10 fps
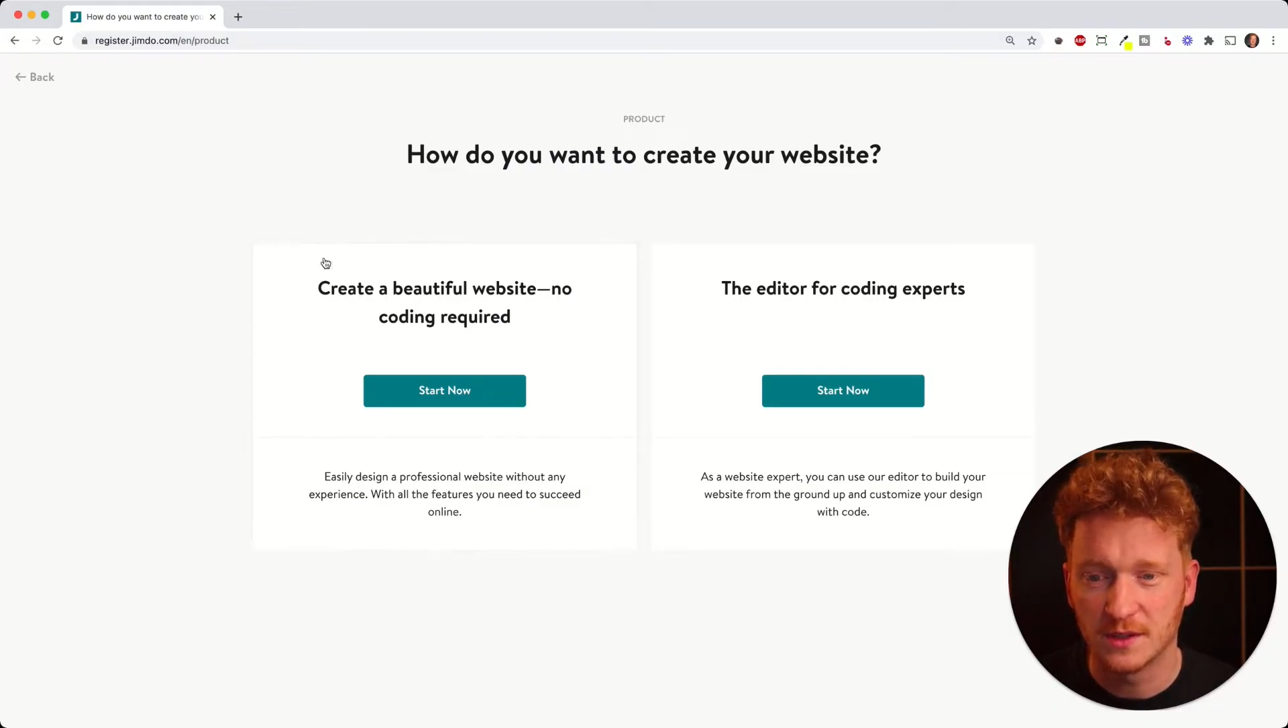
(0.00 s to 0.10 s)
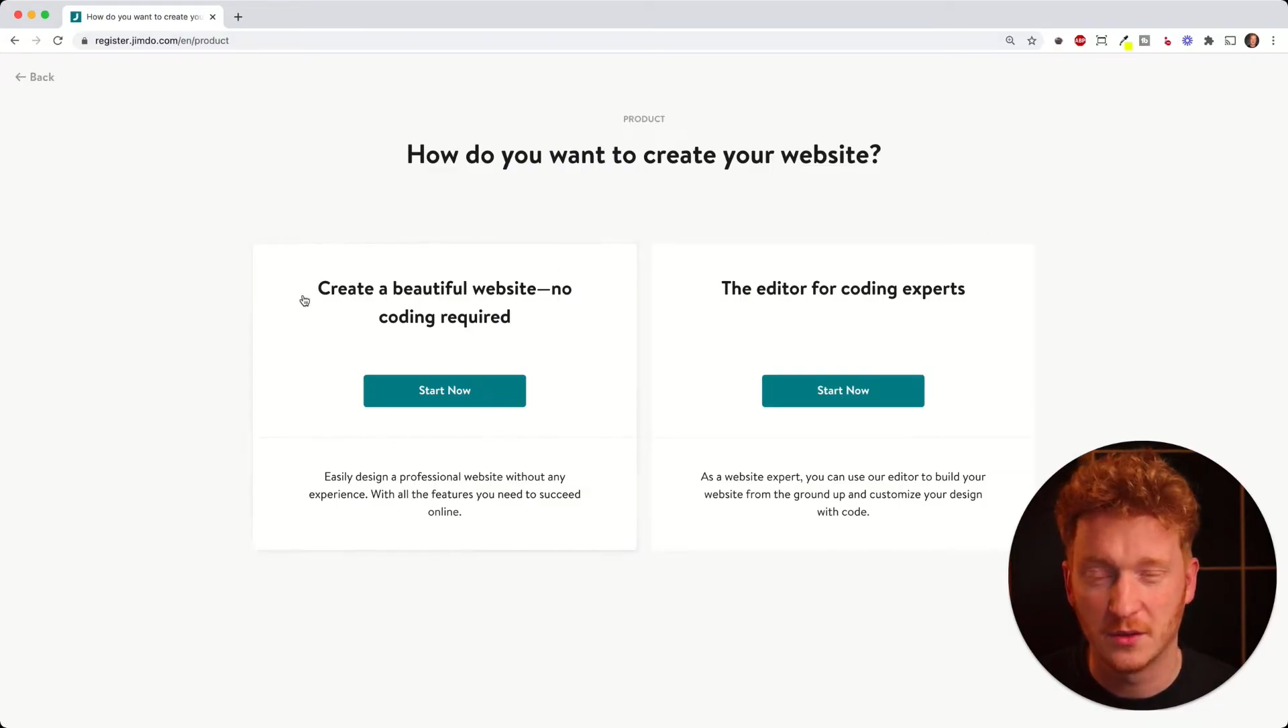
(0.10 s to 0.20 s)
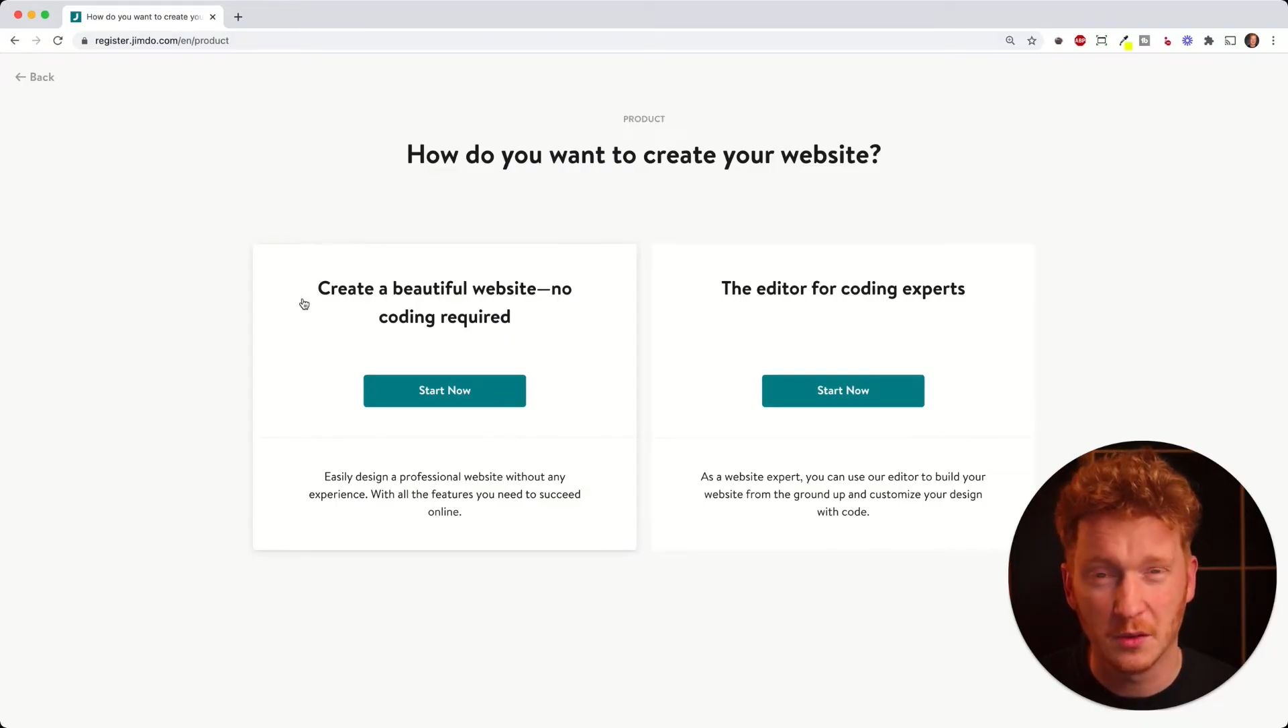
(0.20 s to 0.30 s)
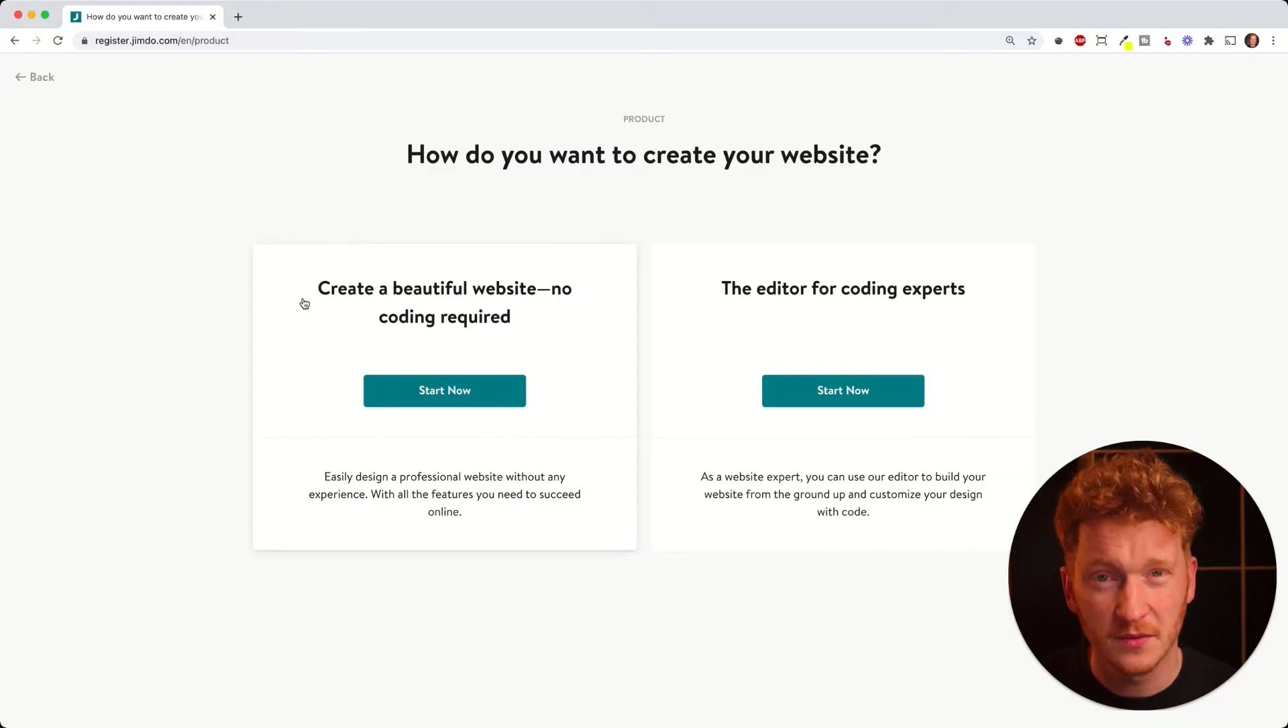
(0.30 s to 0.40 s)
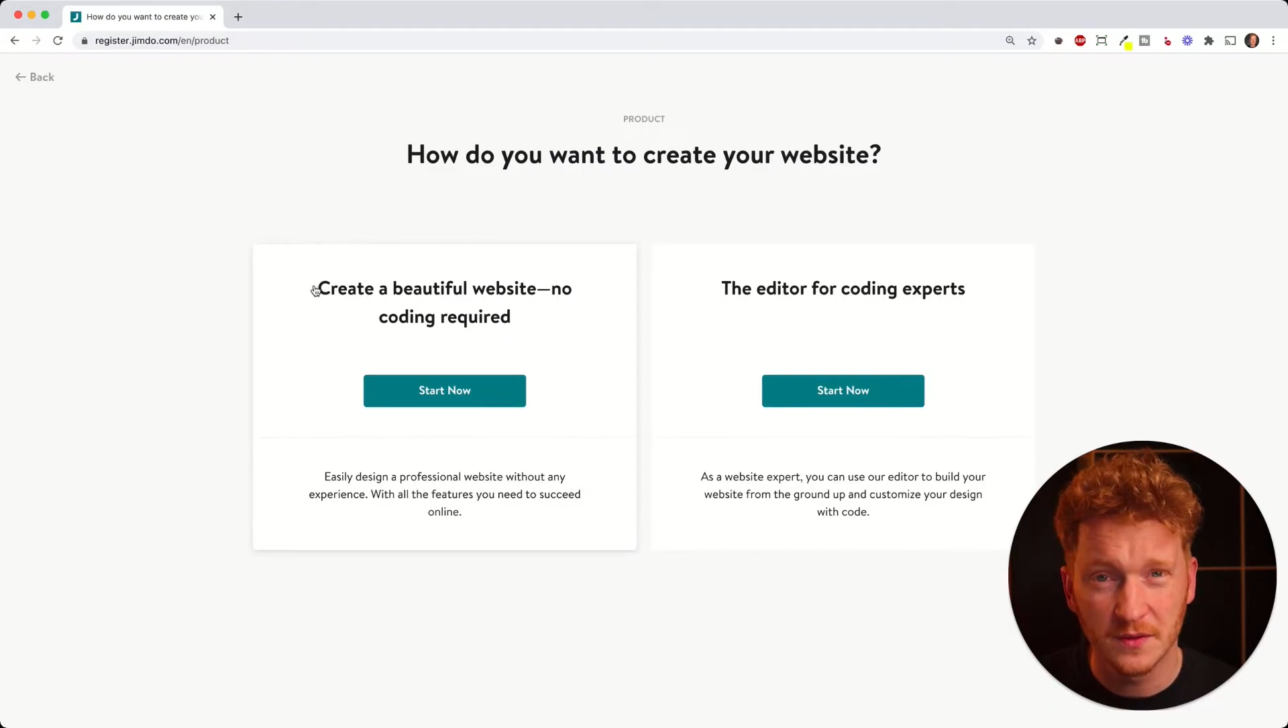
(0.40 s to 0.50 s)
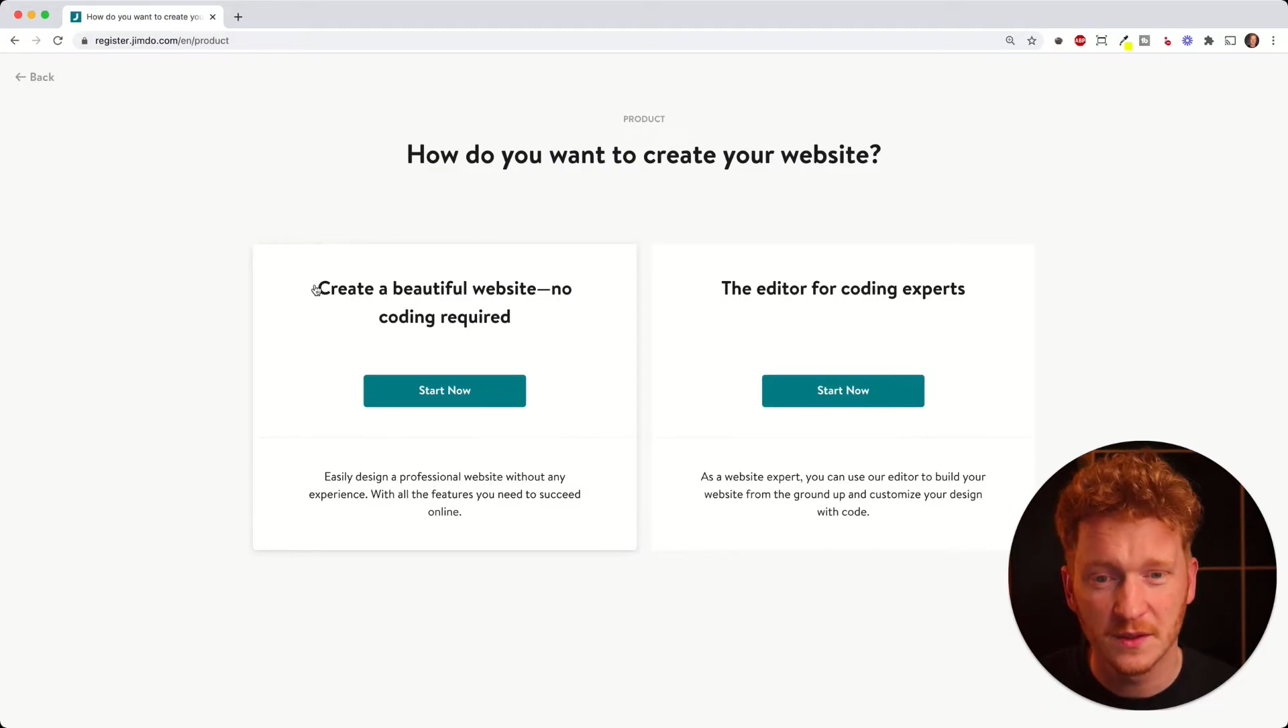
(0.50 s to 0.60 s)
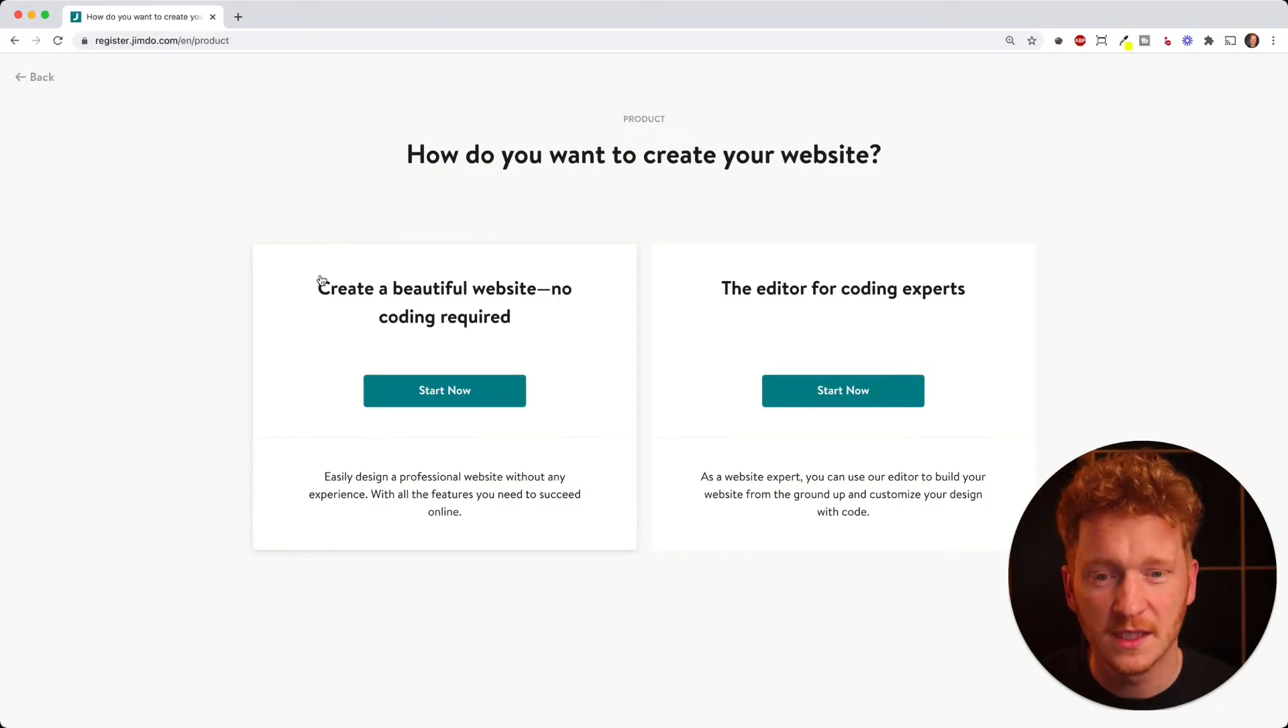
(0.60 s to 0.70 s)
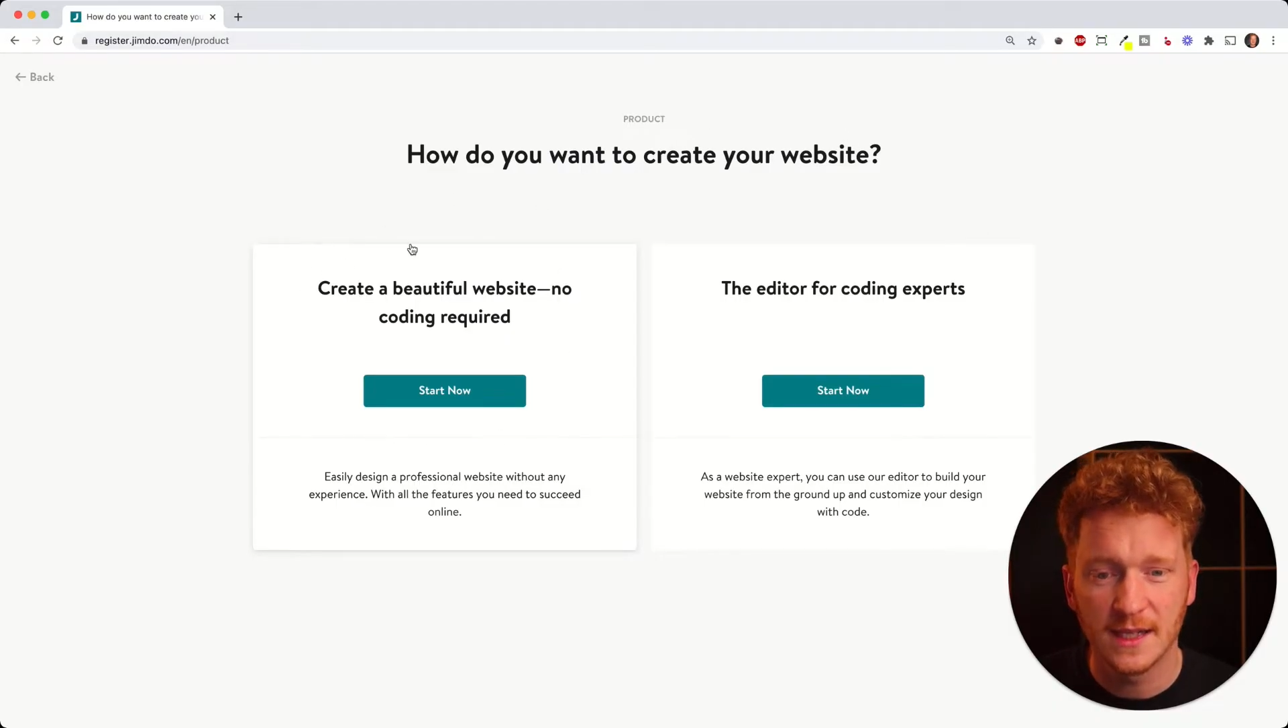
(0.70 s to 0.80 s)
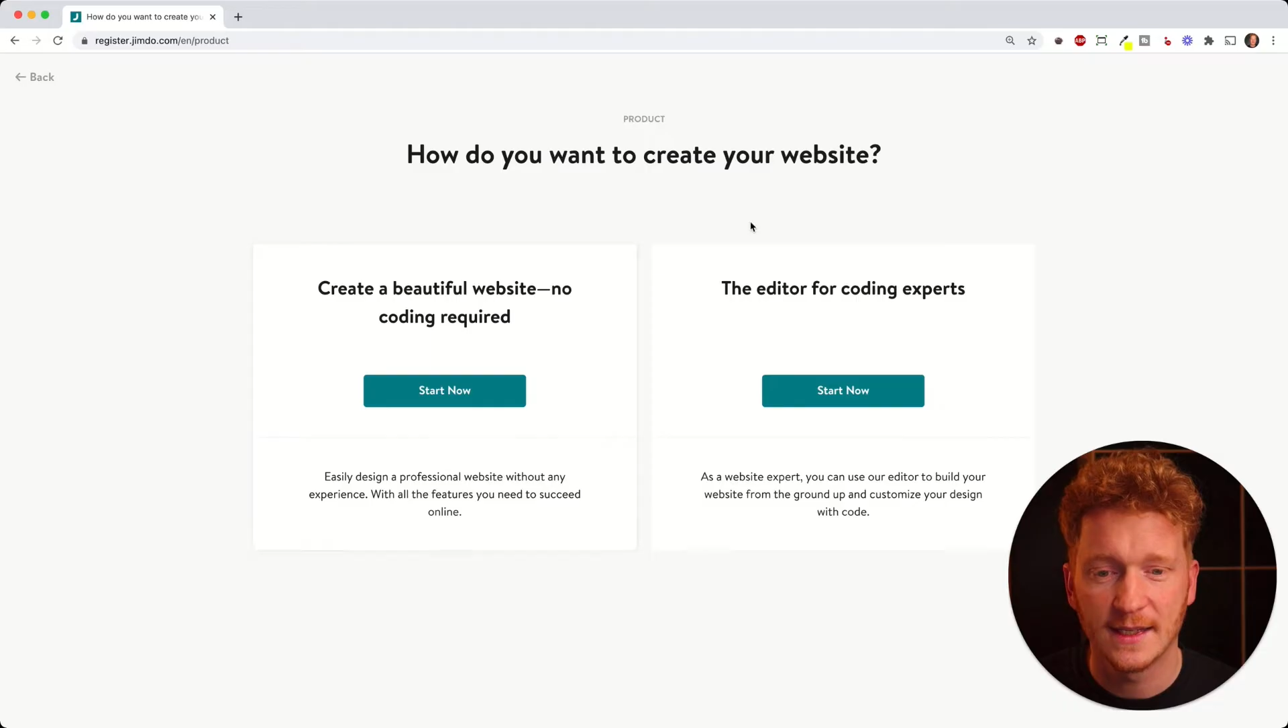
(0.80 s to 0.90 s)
Dolphin,